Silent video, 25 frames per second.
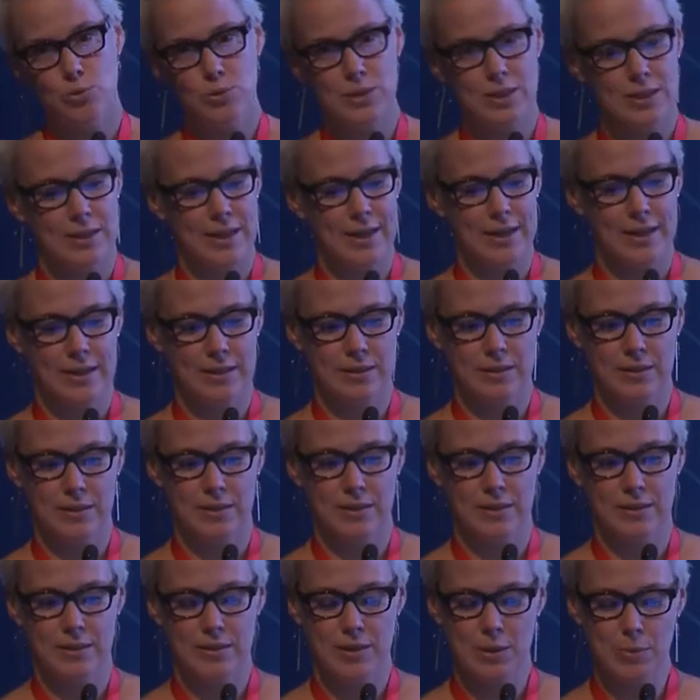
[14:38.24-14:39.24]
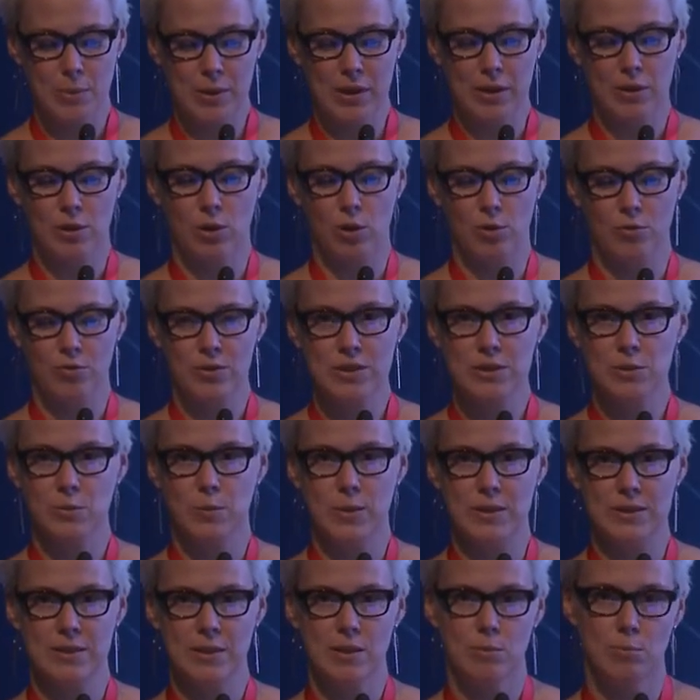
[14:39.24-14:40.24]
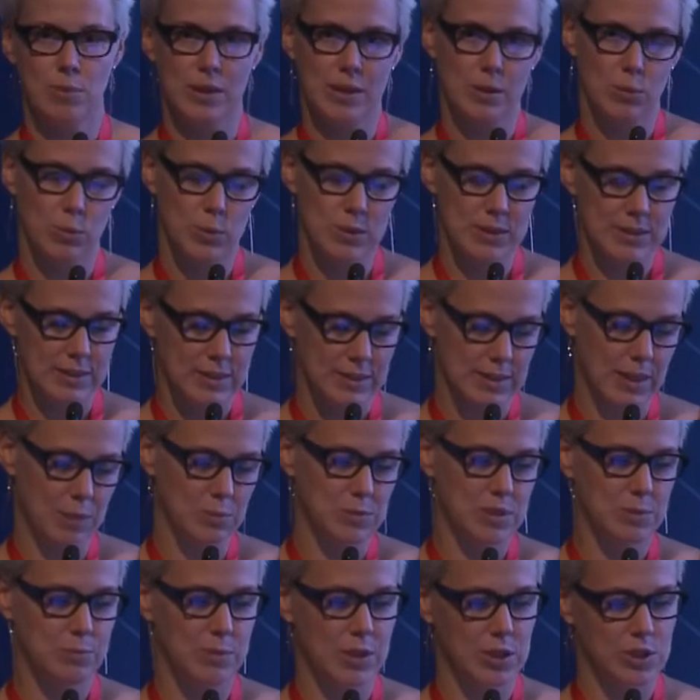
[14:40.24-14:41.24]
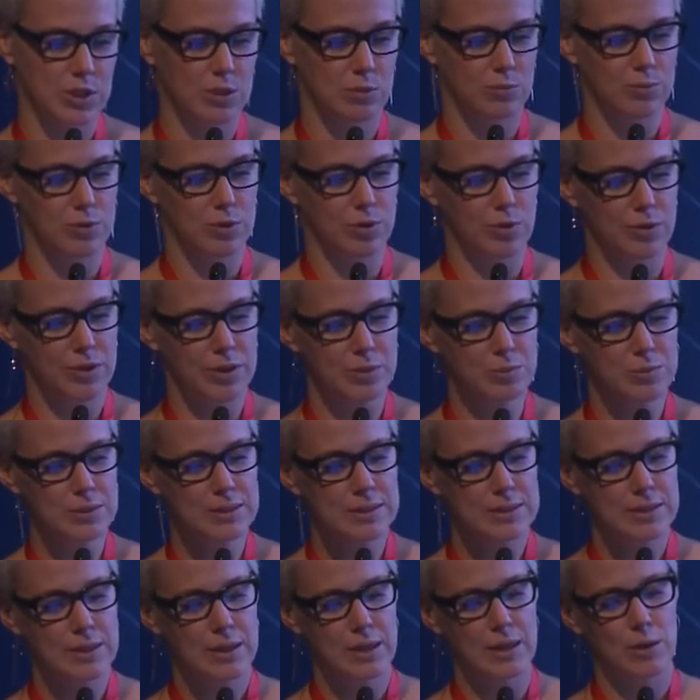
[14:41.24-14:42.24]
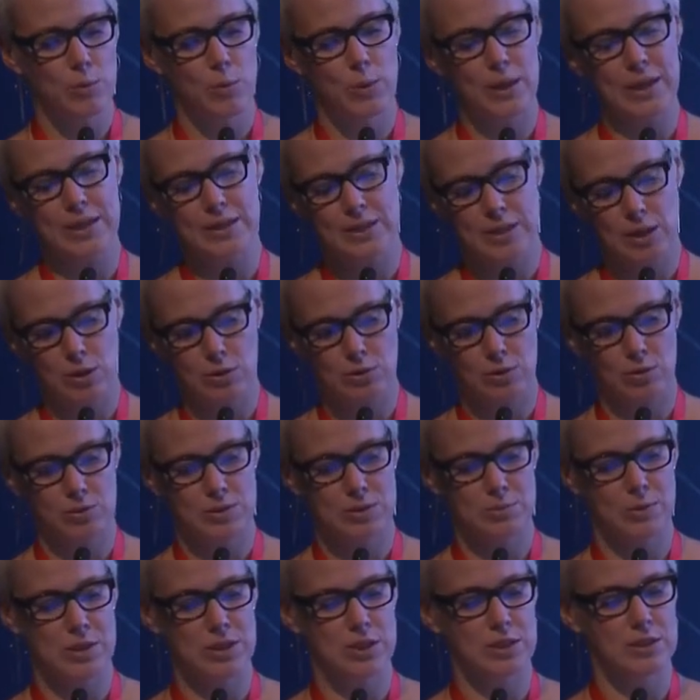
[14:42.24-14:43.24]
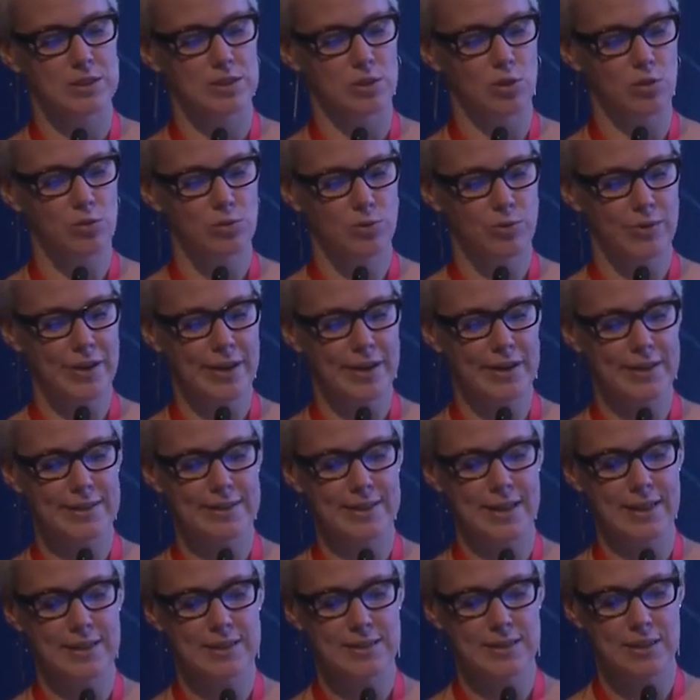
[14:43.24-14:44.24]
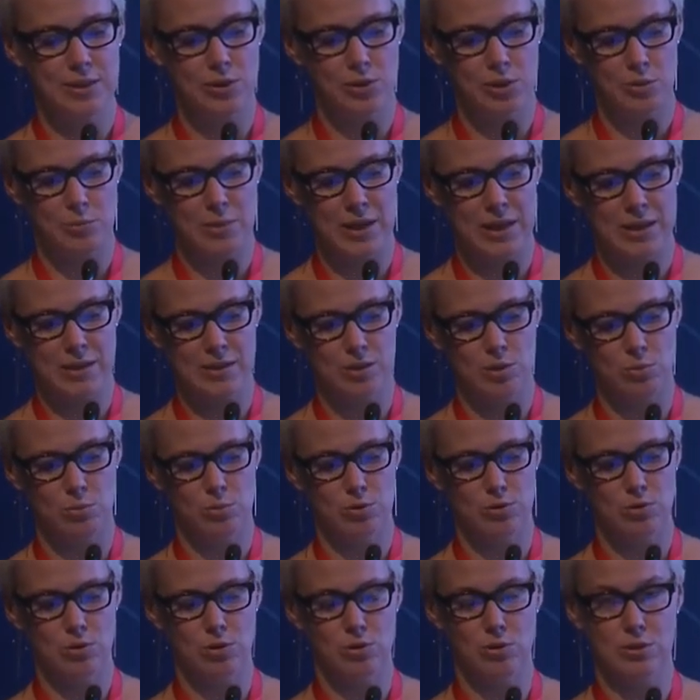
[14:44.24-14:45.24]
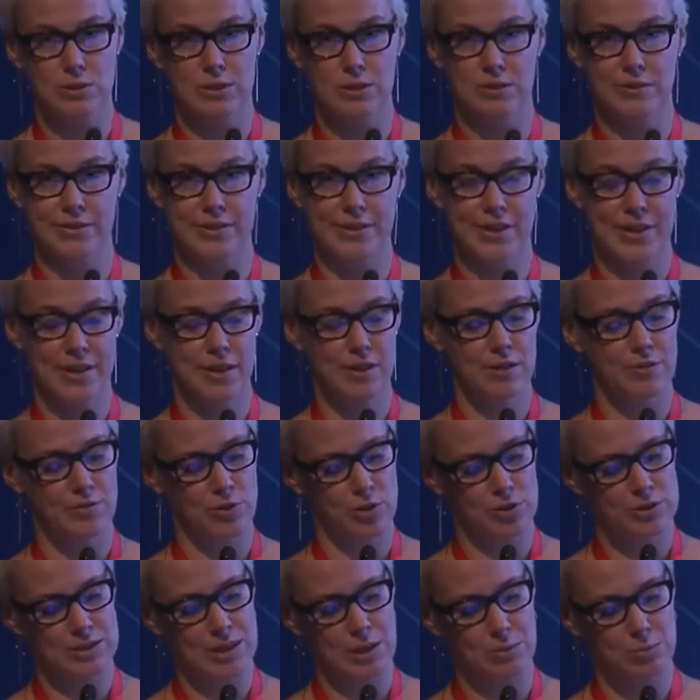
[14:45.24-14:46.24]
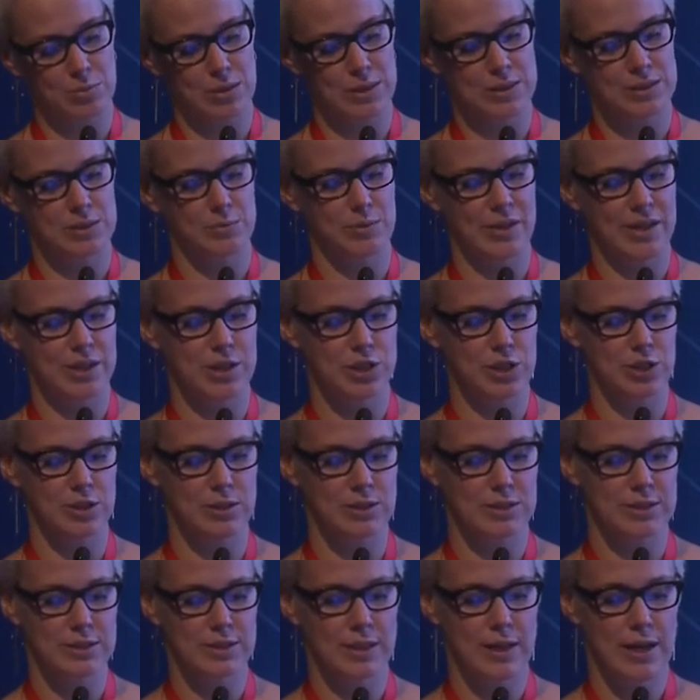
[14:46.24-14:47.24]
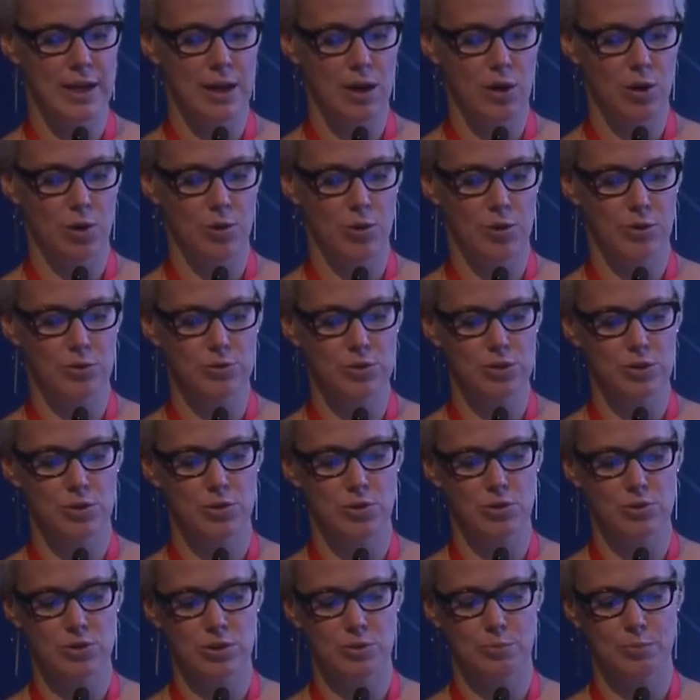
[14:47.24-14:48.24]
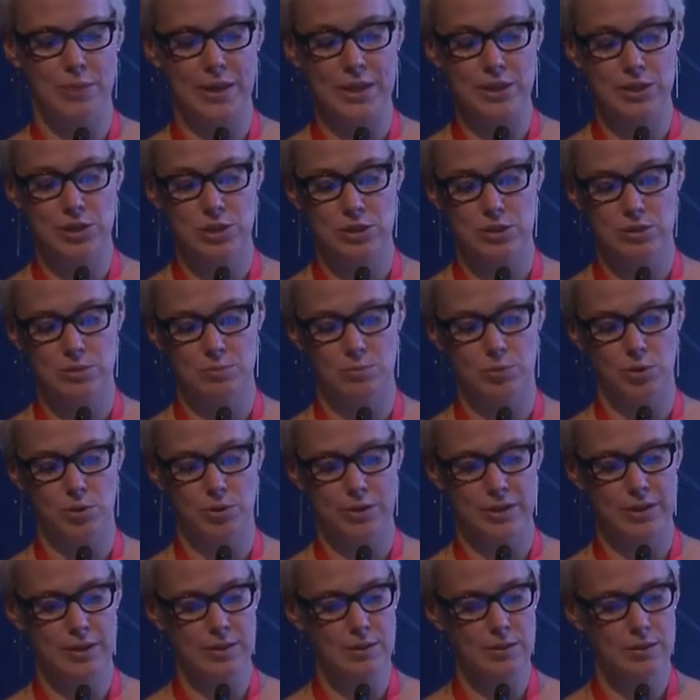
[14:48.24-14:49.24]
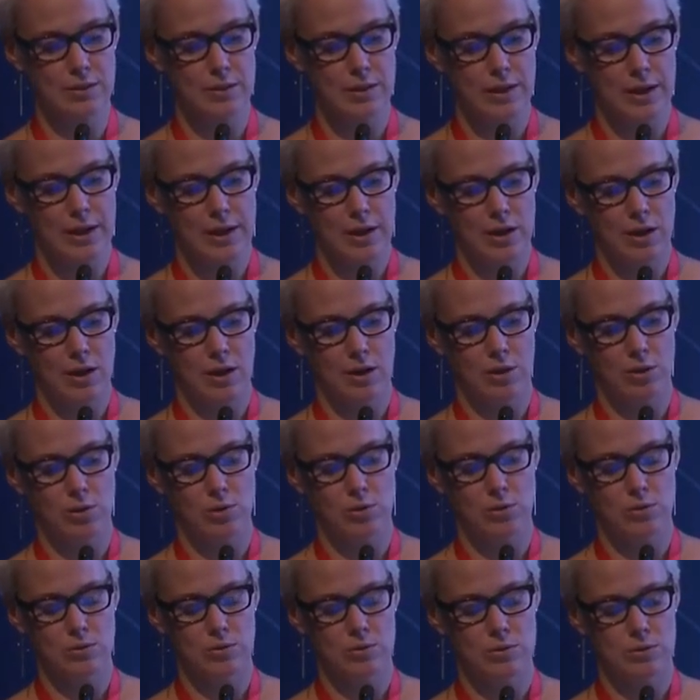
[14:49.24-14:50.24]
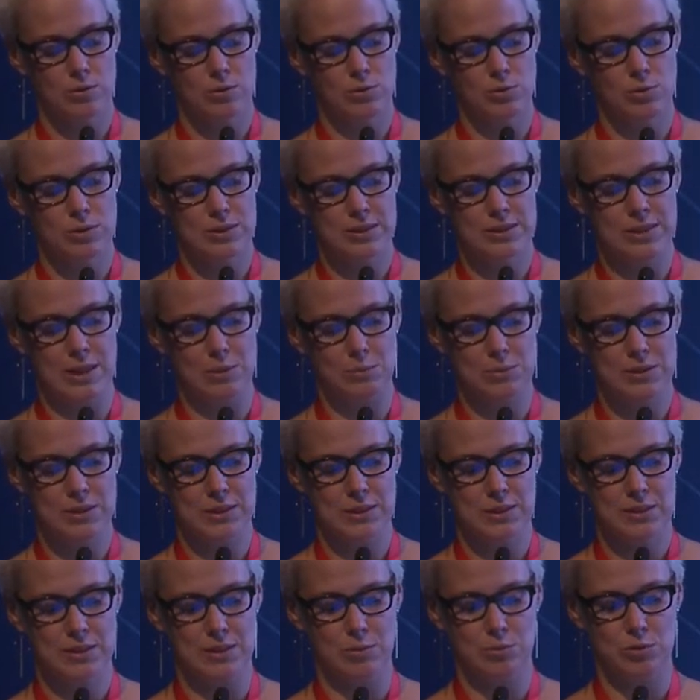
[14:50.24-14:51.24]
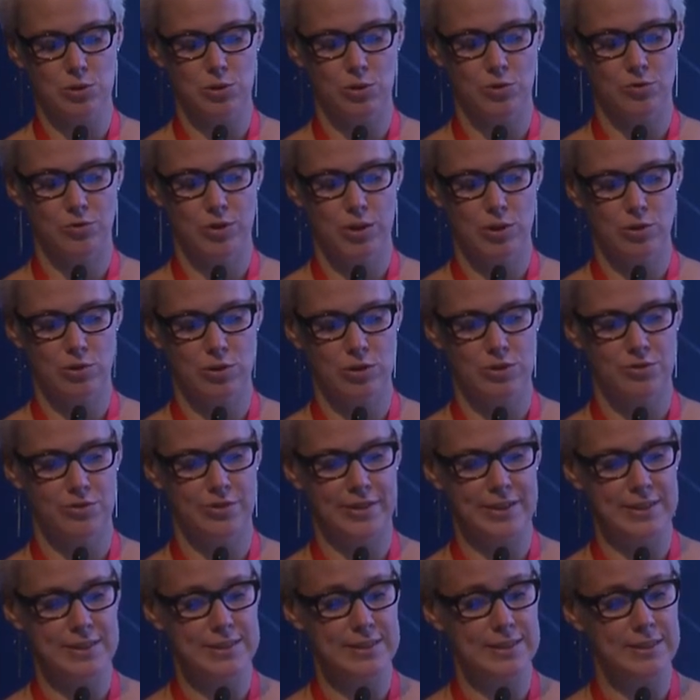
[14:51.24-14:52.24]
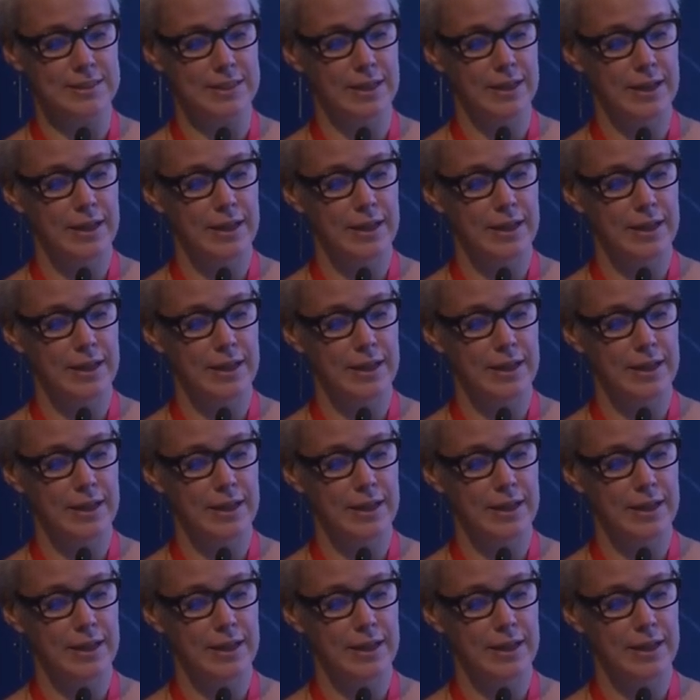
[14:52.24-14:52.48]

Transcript: it like a typical office visit, but with some special programs. We can download special software, texting or emailing your blood glucose reading, for example, as patients, or using the doctor-patients portal, or doing some sort of video conferencing.